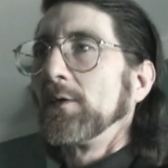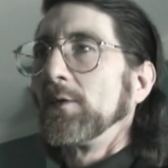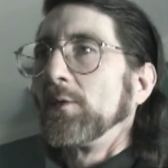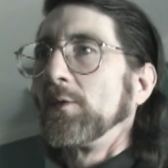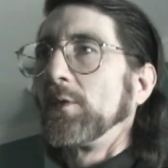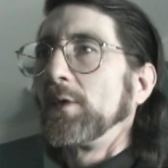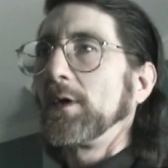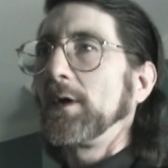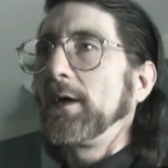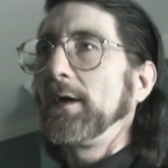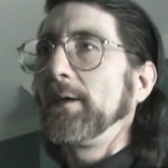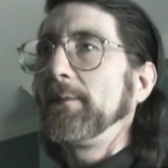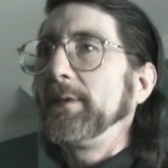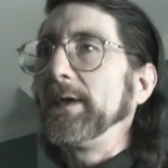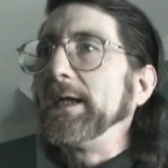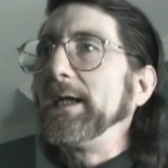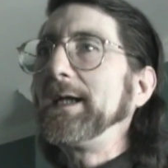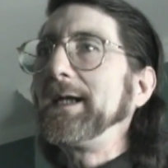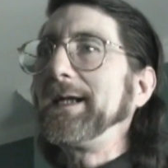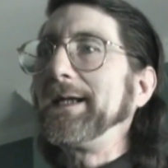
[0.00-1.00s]
we're going to
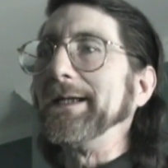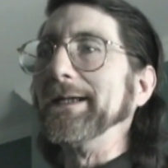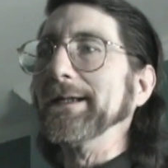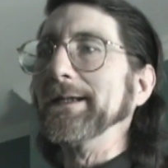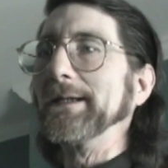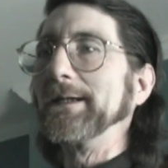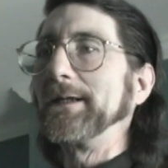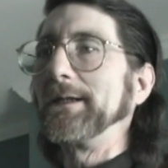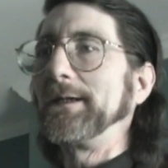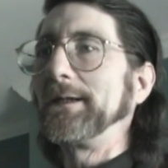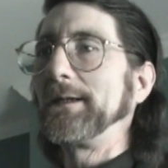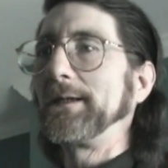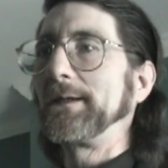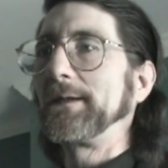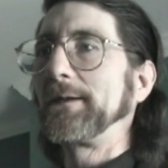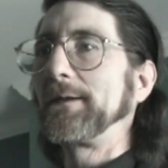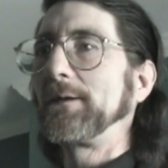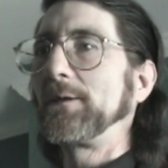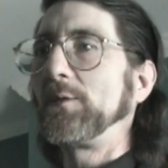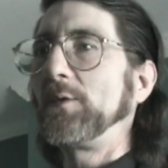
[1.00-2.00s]
begin
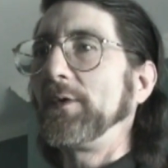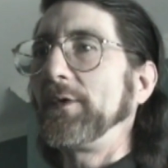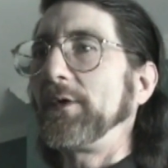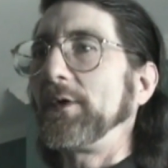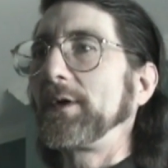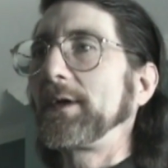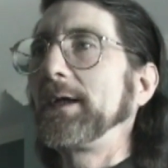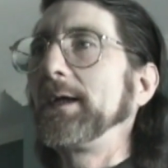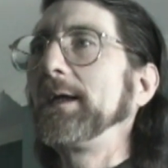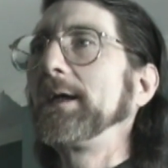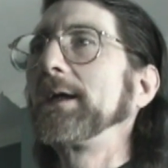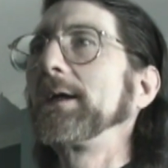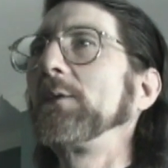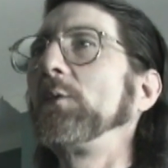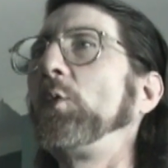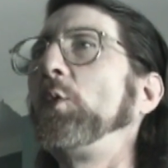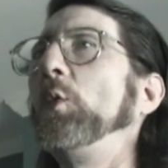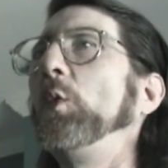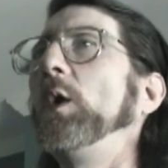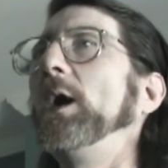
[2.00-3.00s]
with looking at
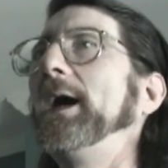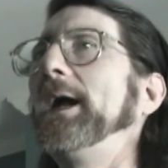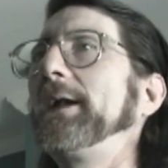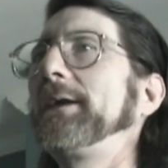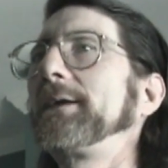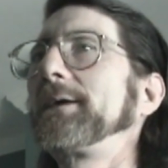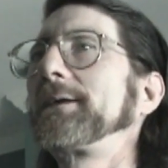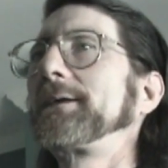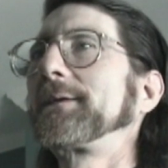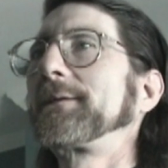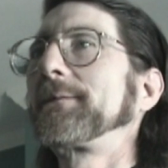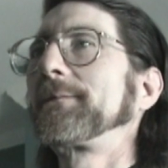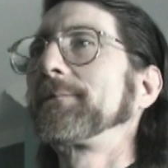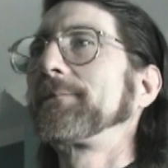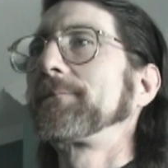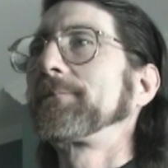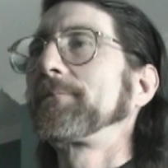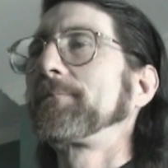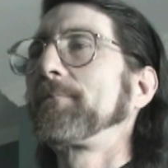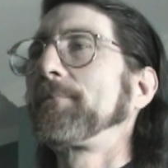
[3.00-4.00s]
what,
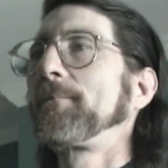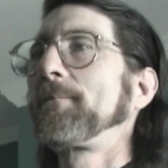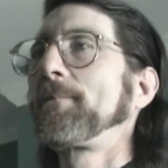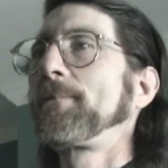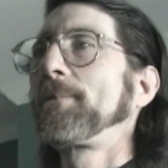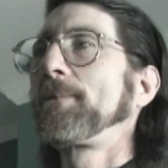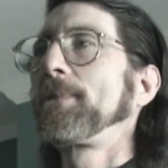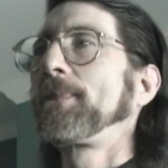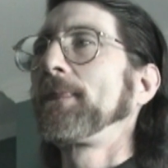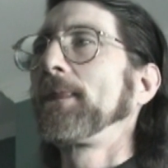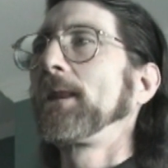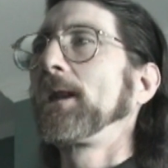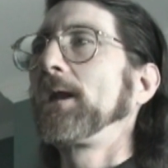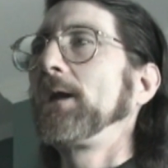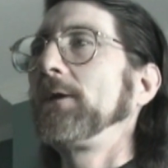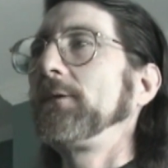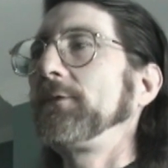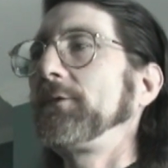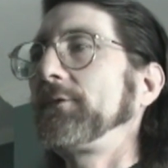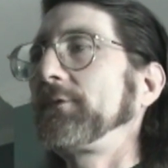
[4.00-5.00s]

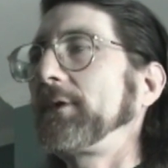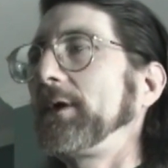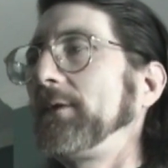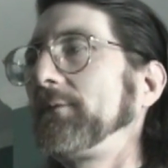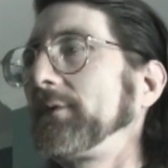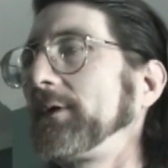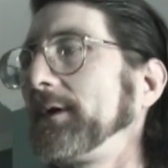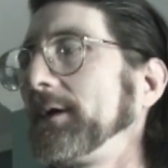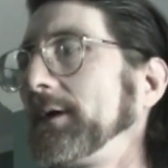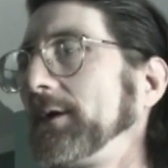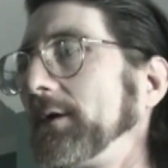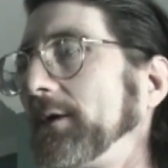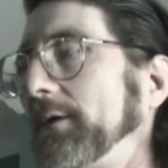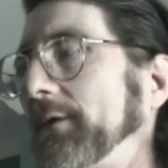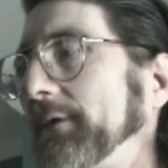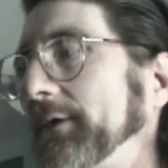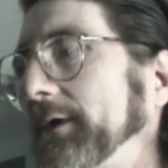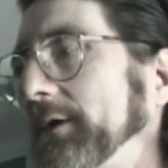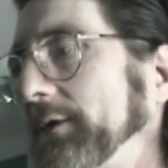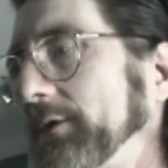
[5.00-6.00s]
and discovering all
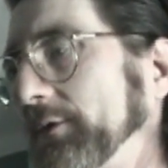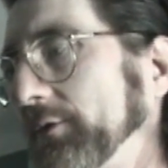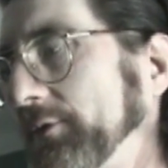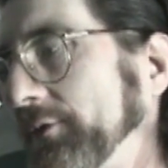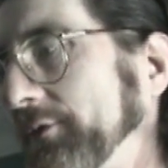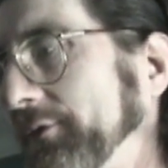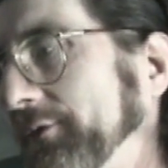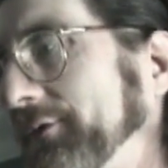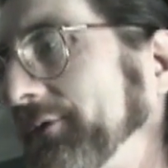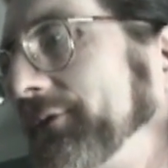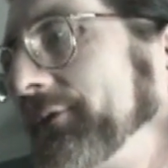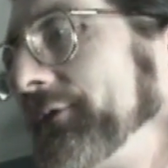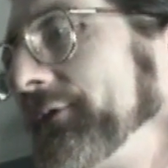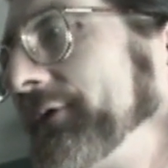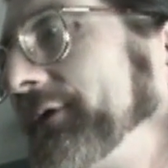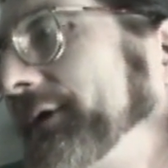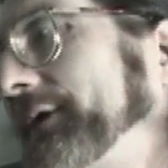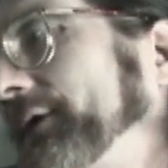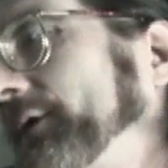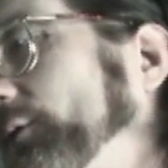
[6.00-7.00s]
the illusions
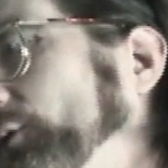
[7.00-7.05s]
in the